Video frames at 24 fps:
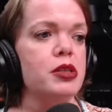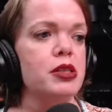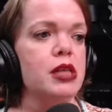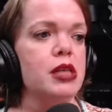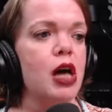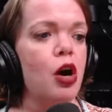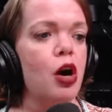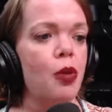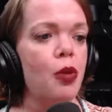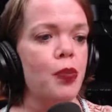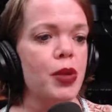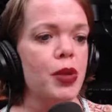
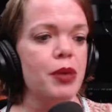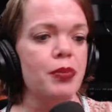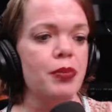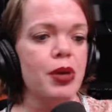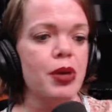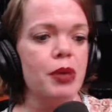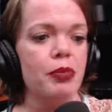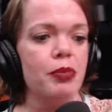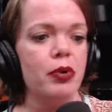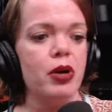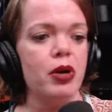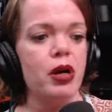helping
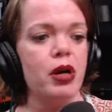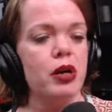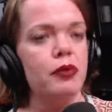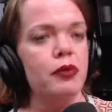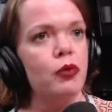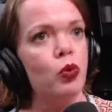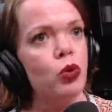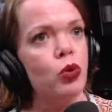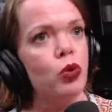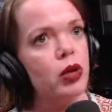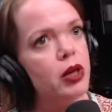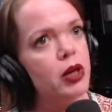people kind of
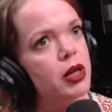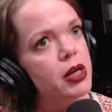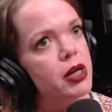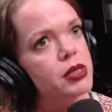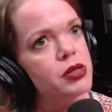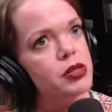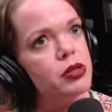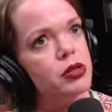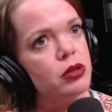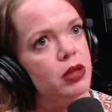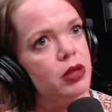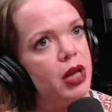organize
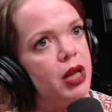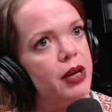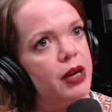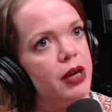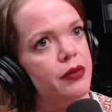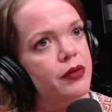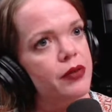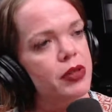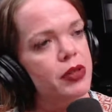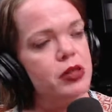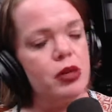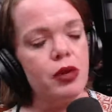their
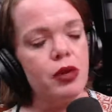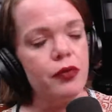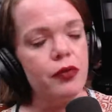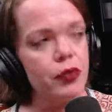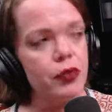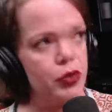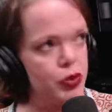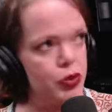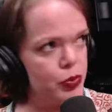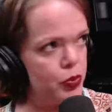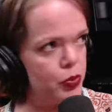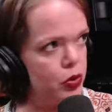life. It's all
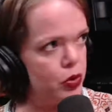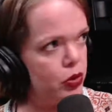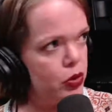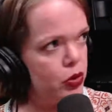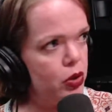virtual.